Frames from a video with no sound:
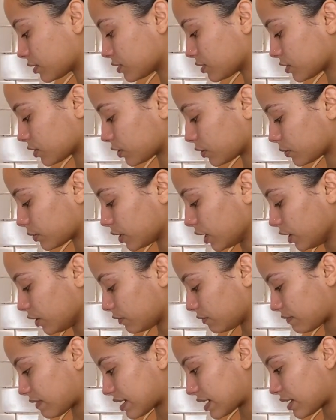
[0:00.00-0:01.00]
So
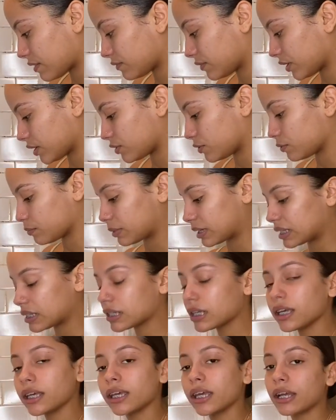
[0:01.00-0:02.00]
right after I do my
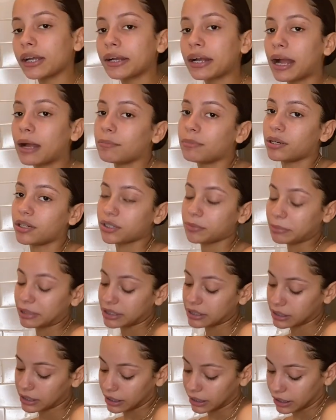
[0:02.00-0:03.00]
skincare, I brush my
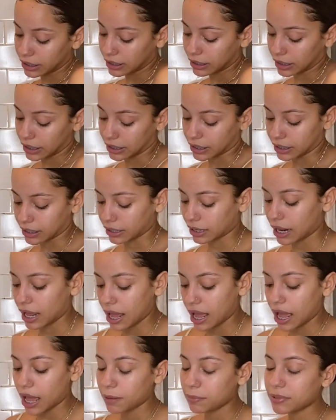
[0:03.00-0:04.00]
teeth and then
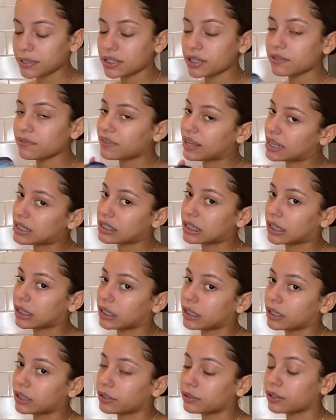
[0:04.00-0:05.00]
I put some
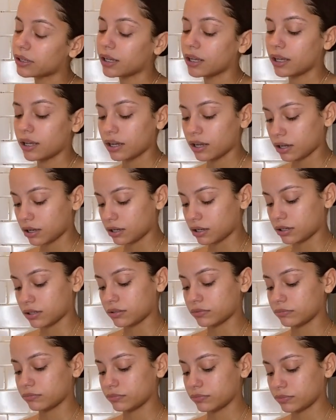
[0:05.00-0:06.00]
Vaseline,
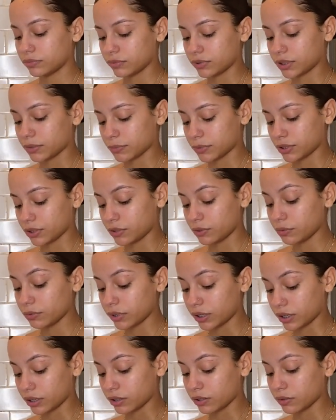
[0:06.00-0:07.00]
um, which I'm gonna do
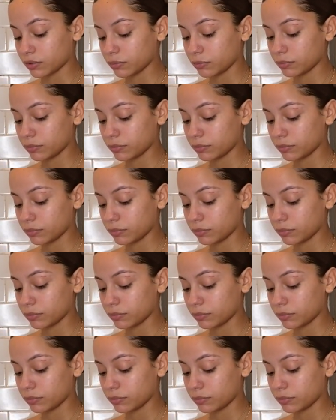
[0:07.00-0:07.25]
now.